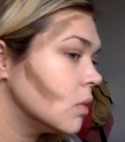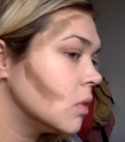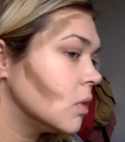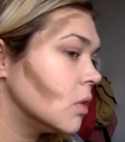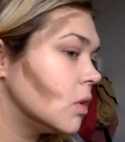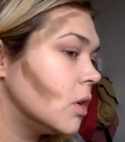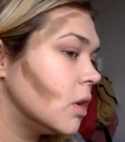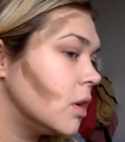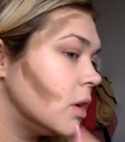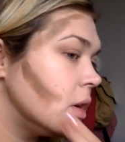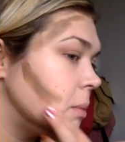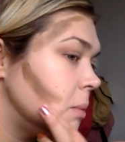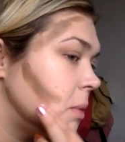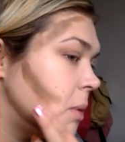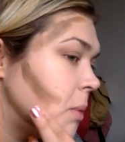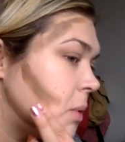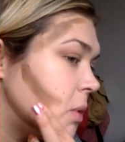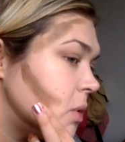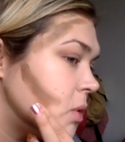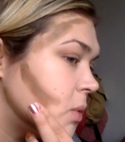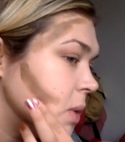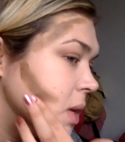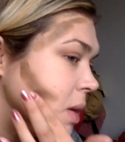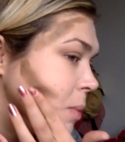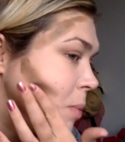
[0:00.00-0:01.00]
Now maybe
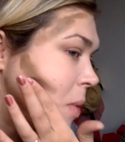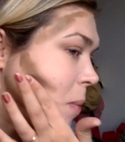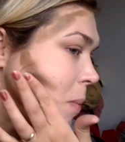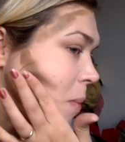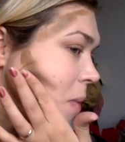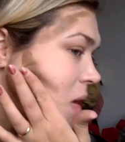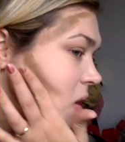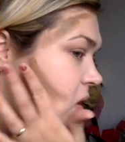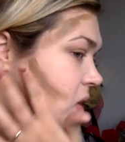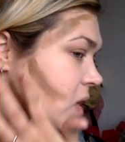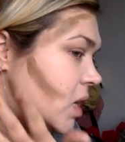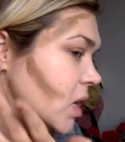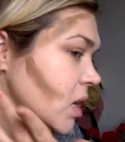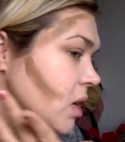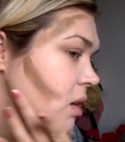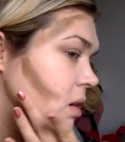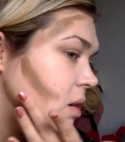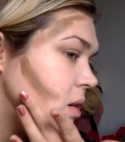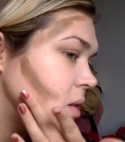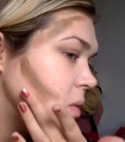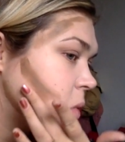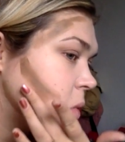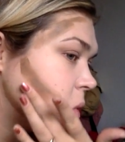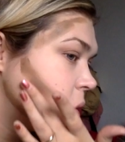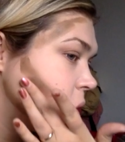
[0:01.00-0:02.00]
it's a wee bit messy
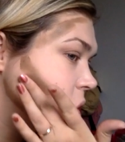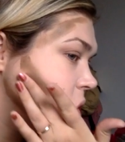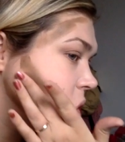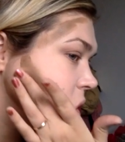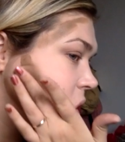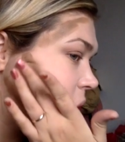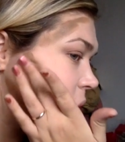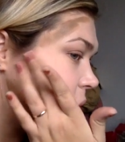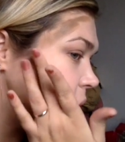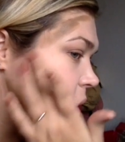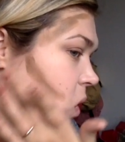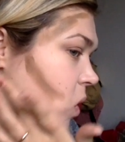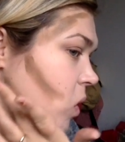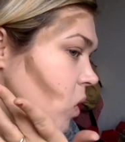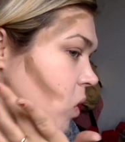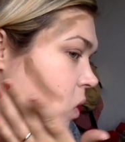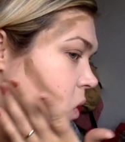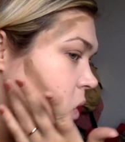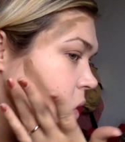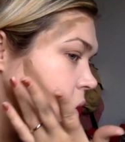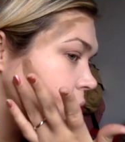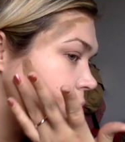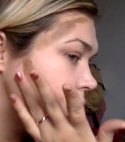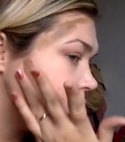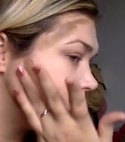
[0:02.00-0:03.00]
here. I'm going to try and
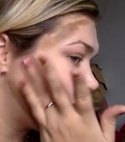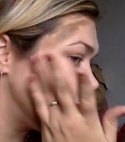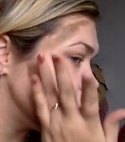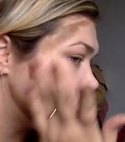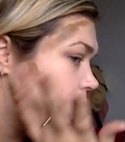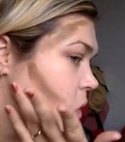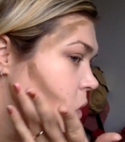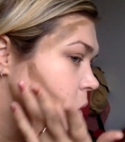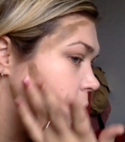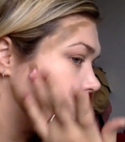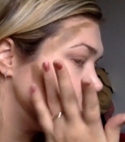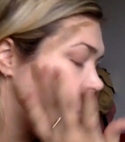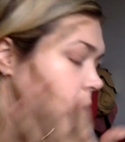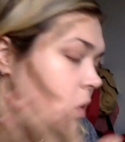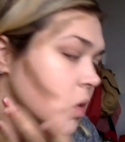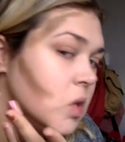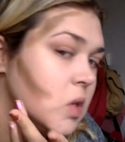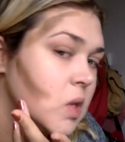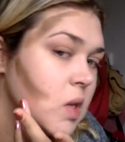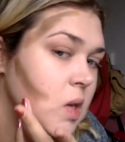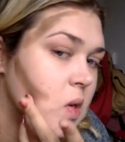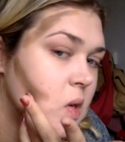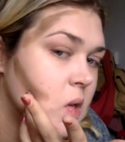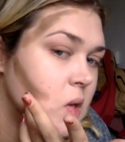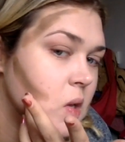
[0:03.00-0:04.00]
push
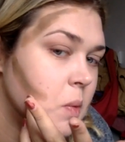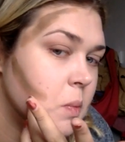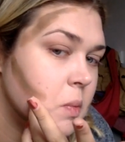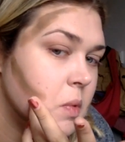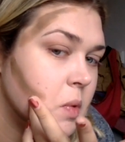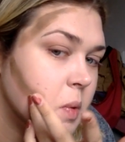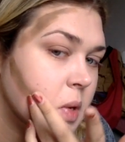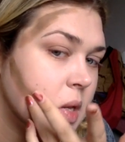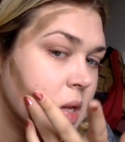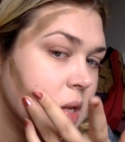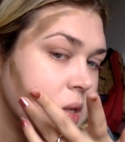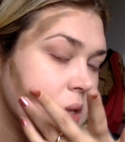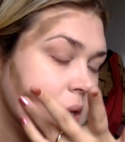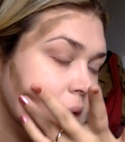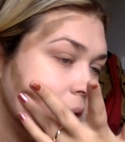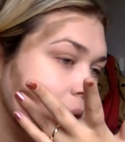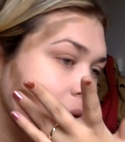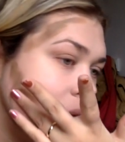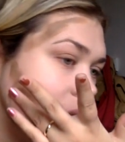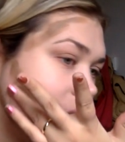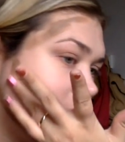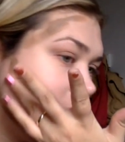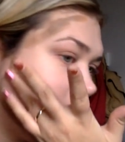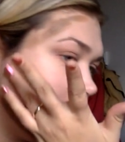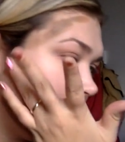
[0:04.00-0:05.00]
that all up the way
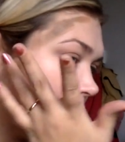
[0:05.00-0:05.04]
slightly.